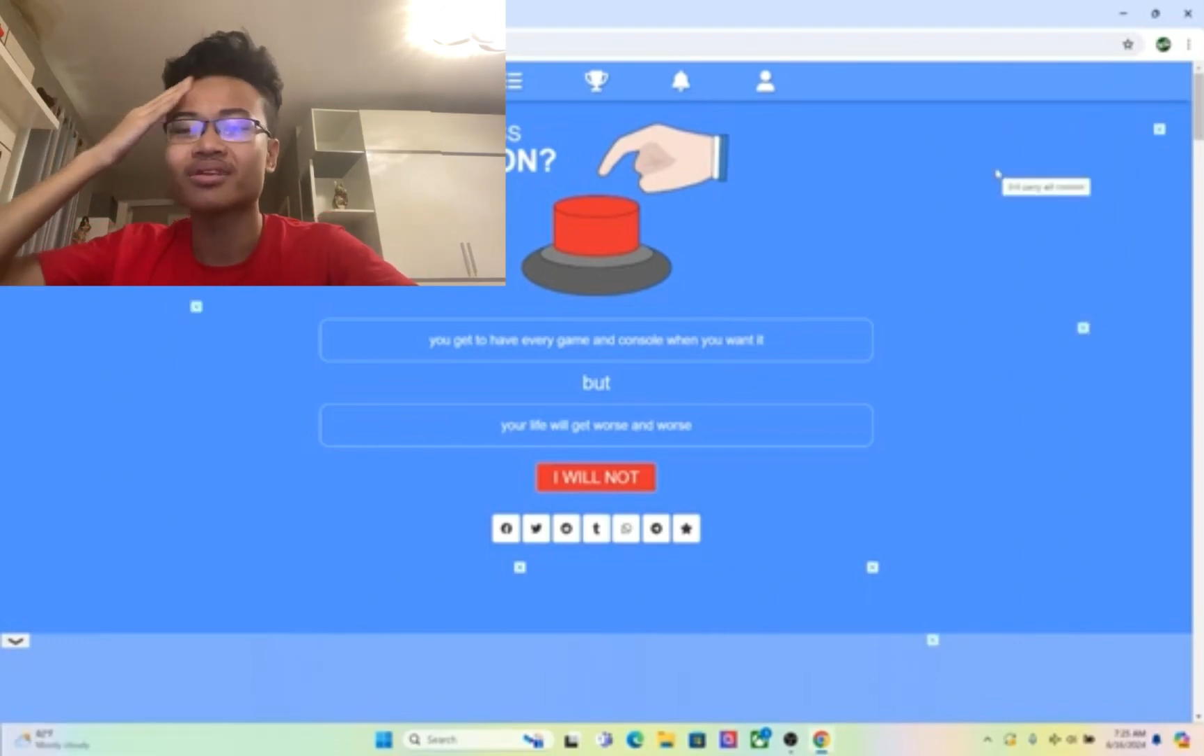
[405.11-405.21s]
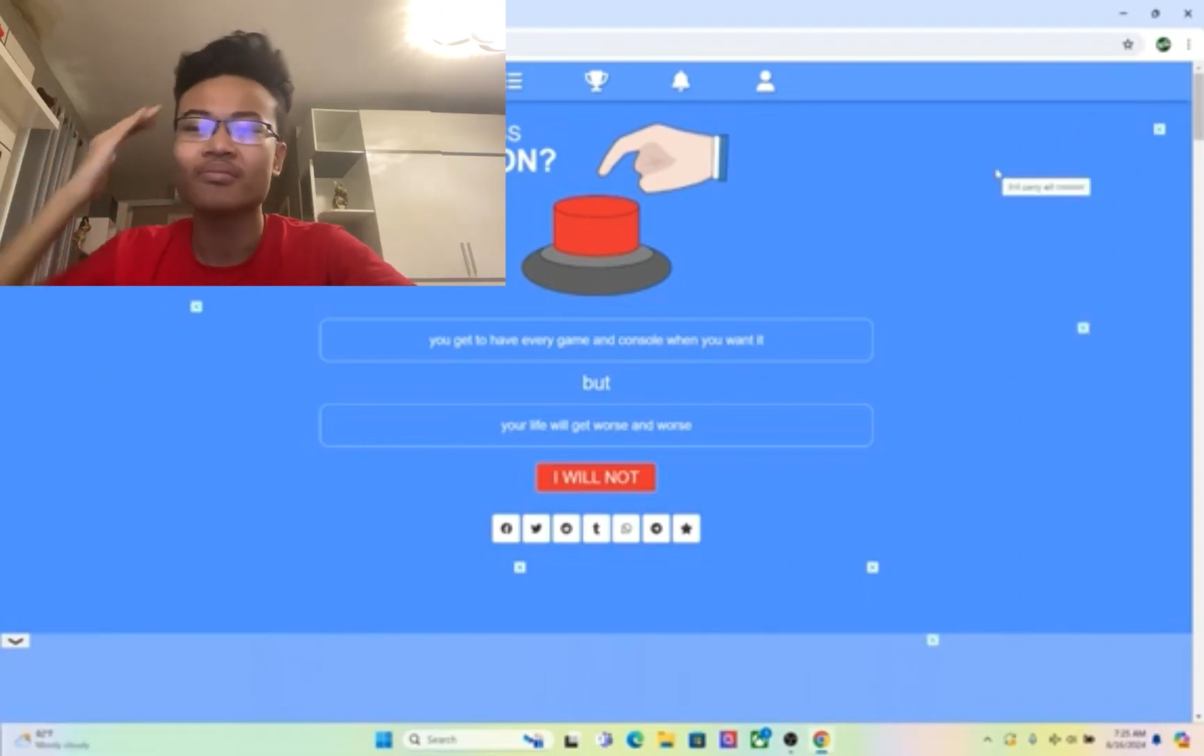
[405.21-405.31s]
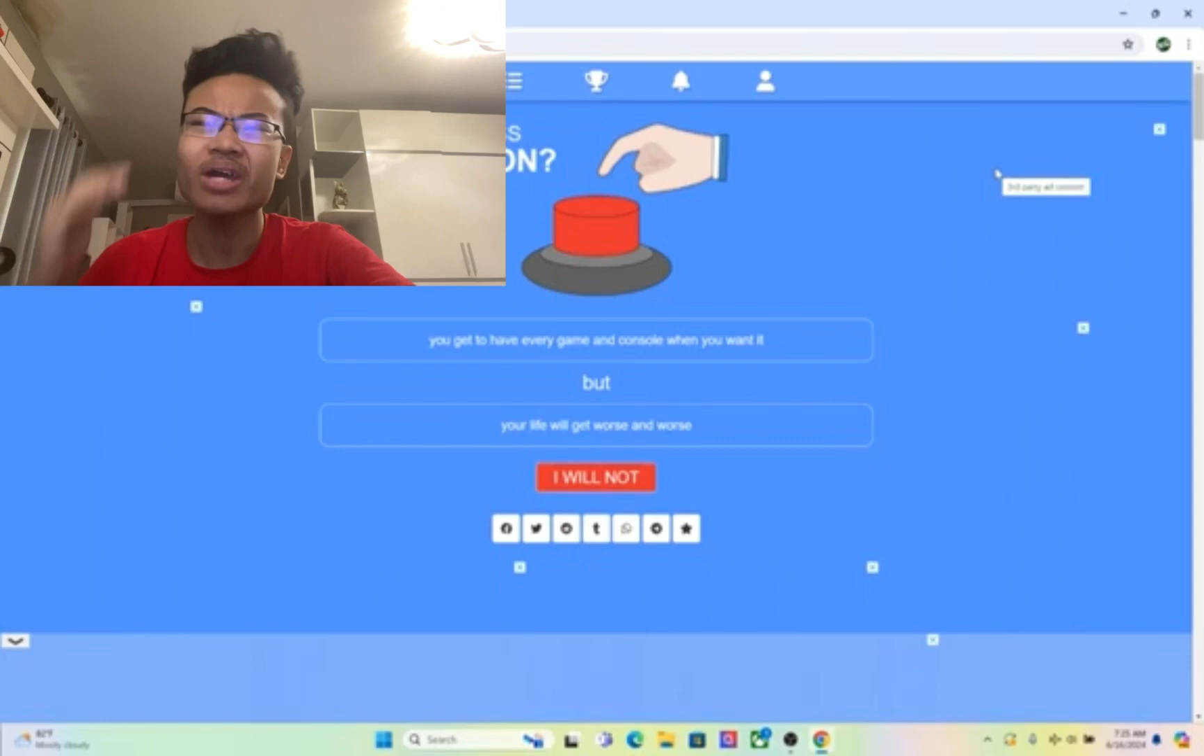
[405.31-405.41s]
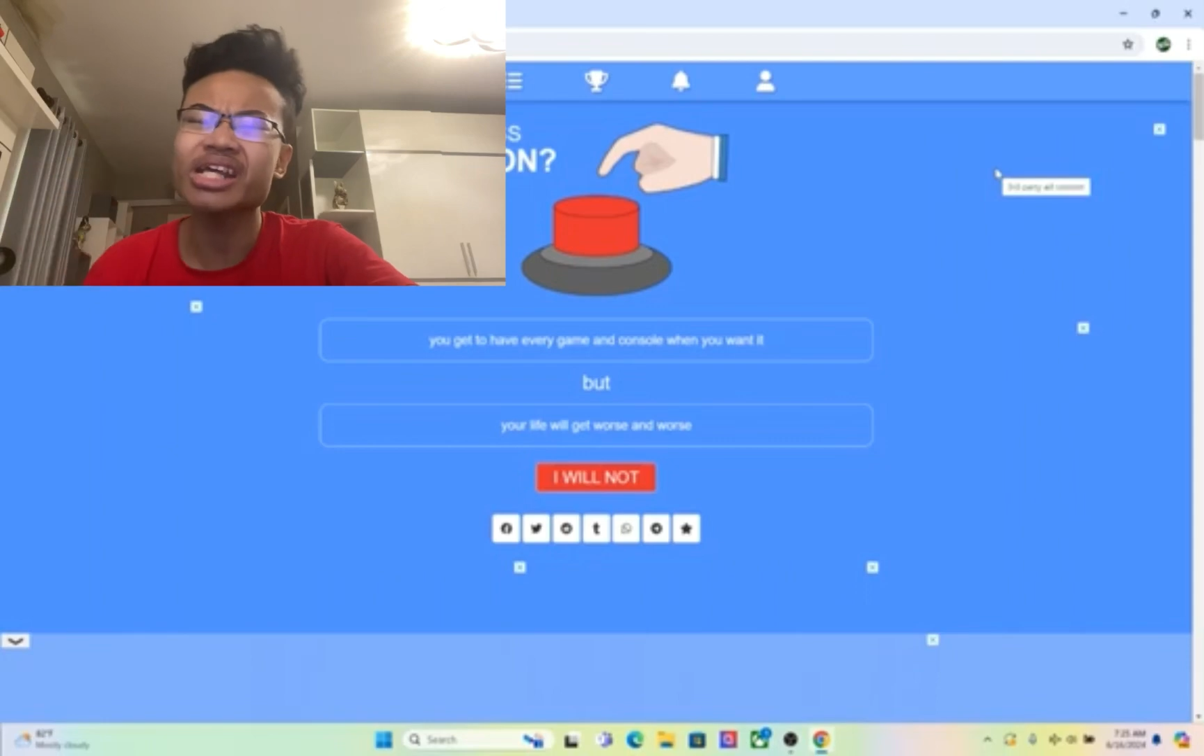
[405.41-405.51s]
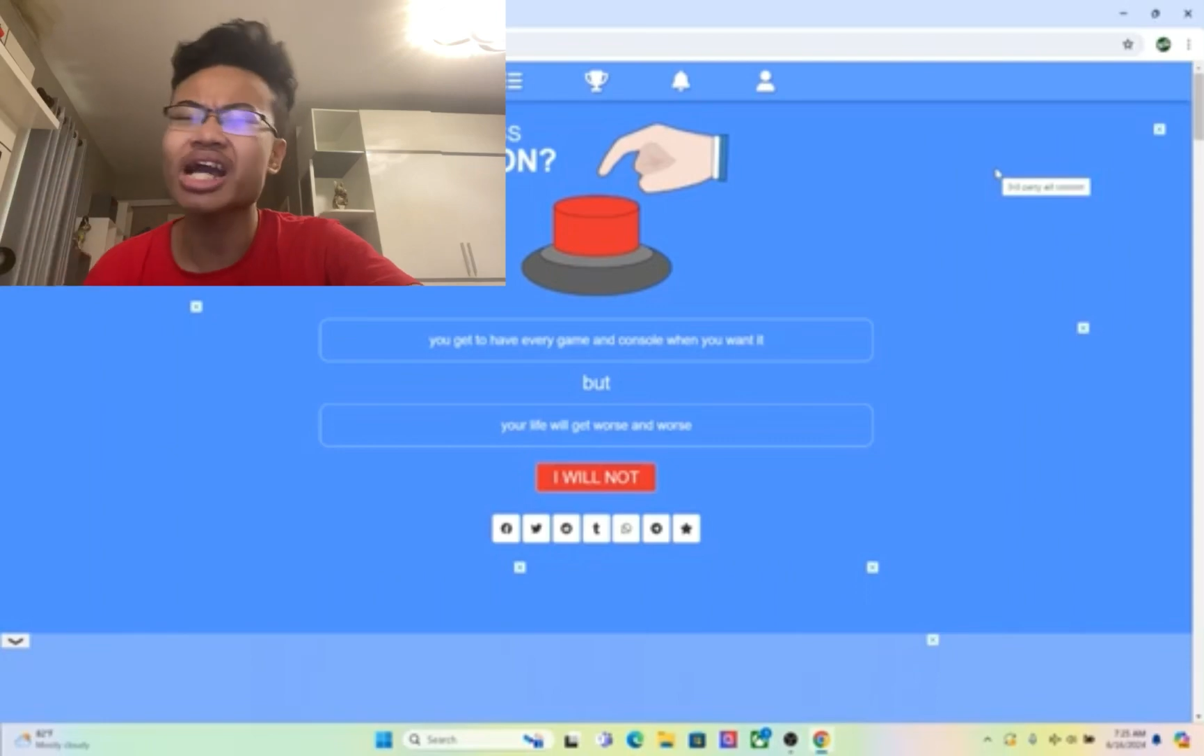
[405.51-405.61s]

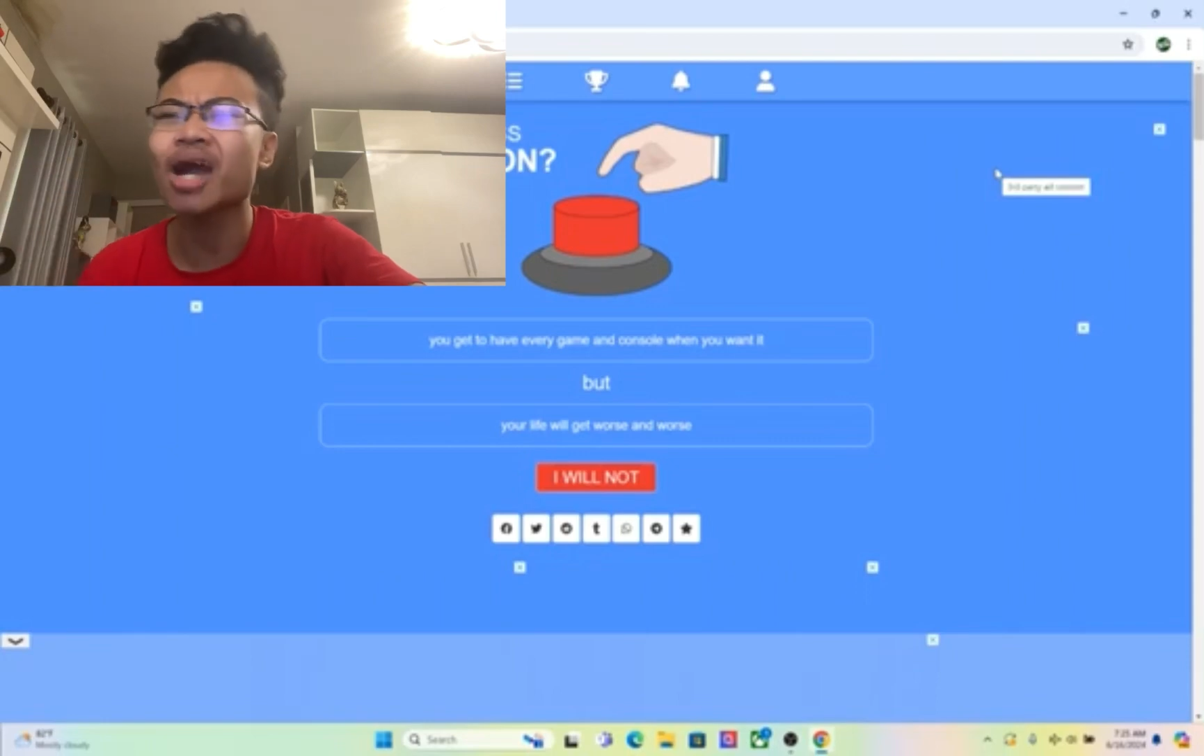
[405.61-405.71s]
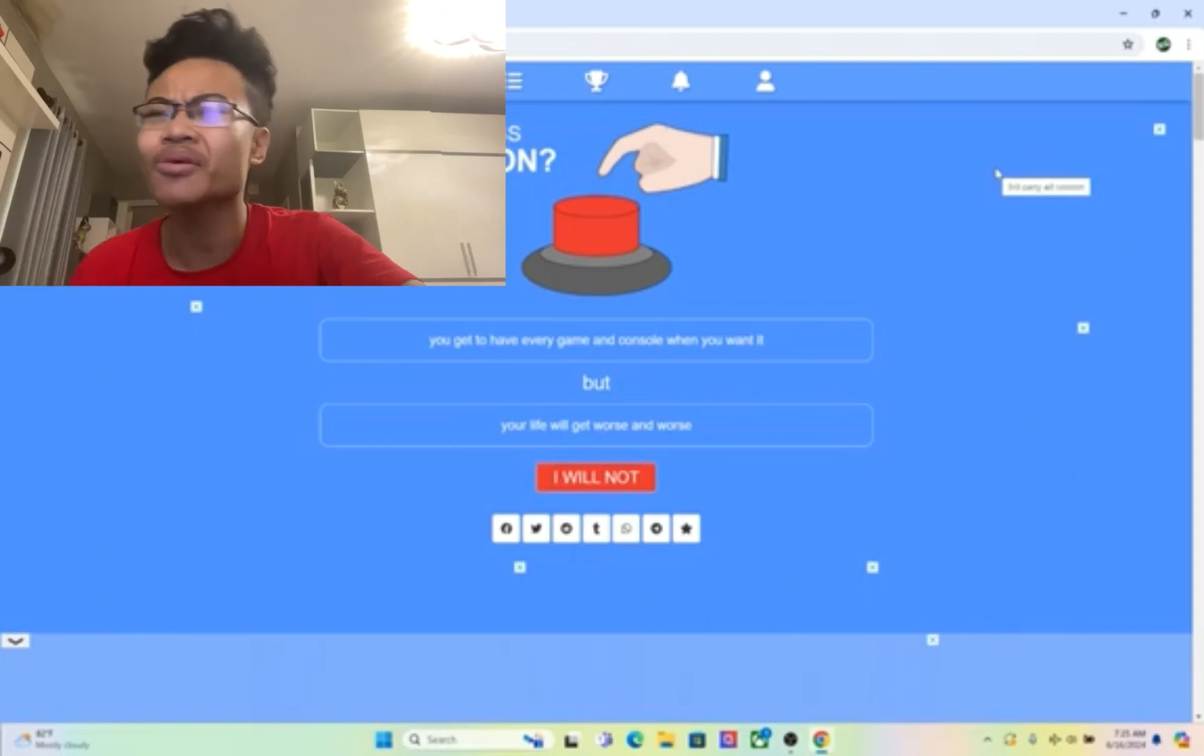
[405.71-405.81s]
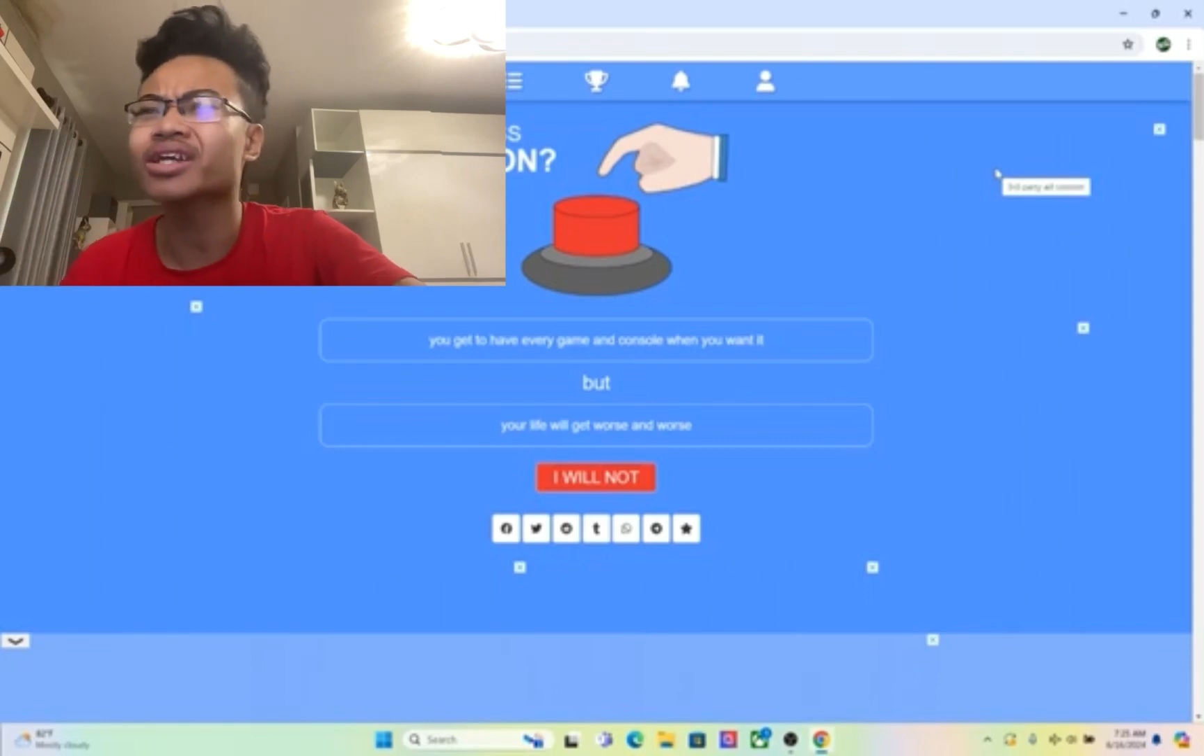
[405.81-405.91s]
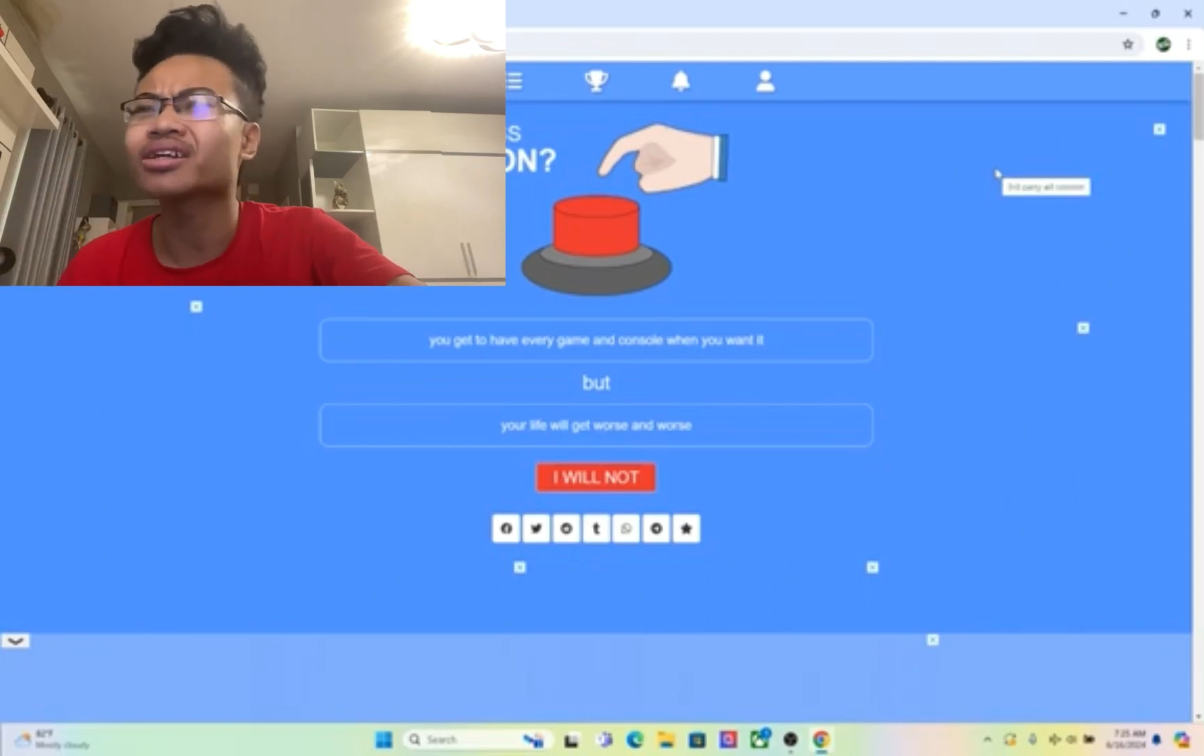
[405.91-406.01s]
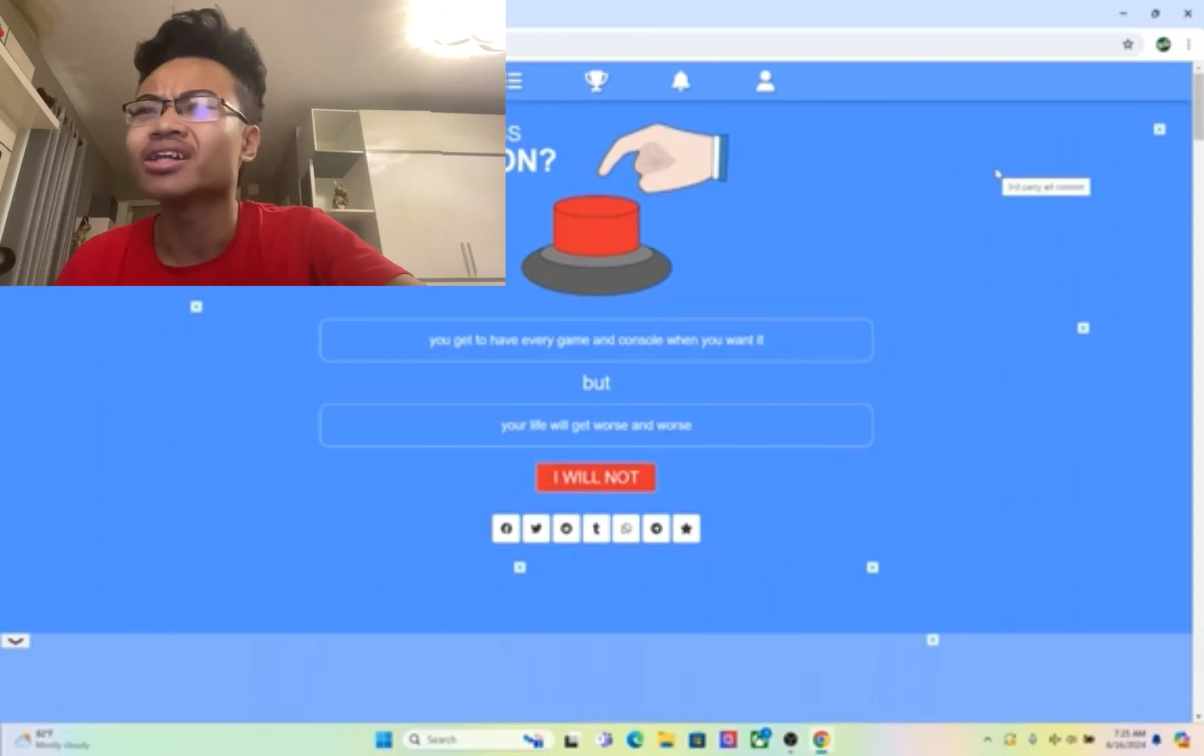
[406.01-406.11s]
Make
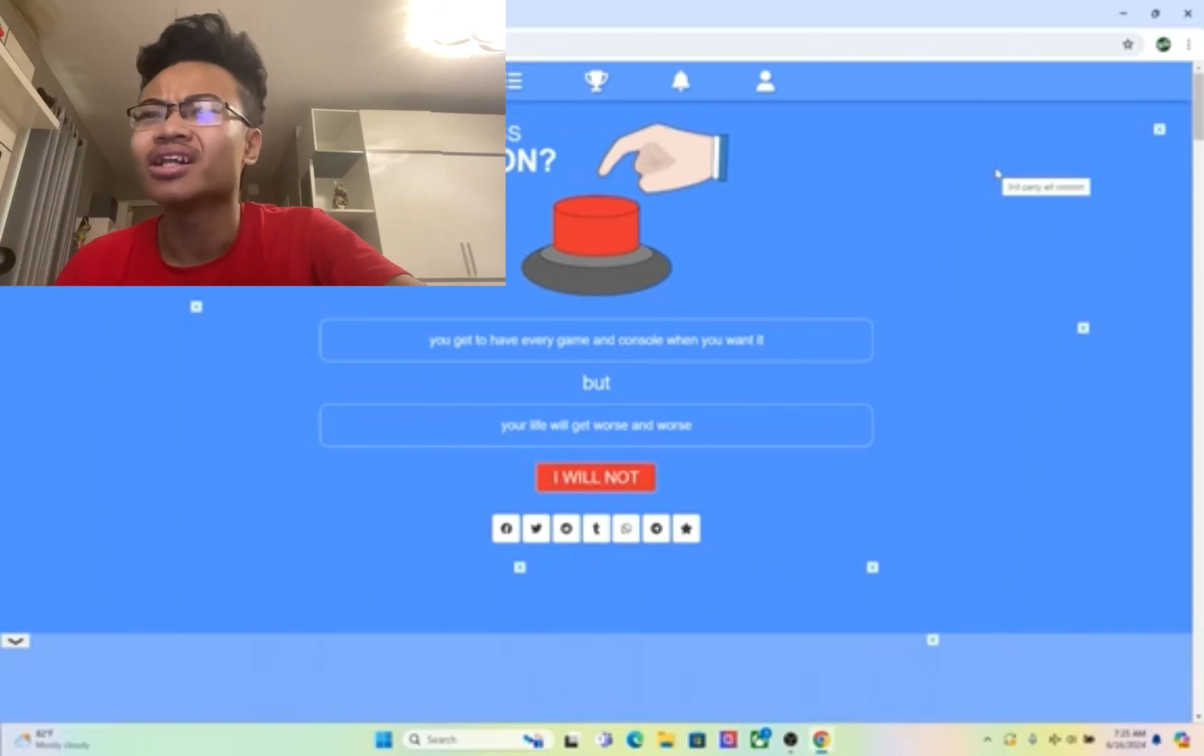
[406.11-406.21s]
comedy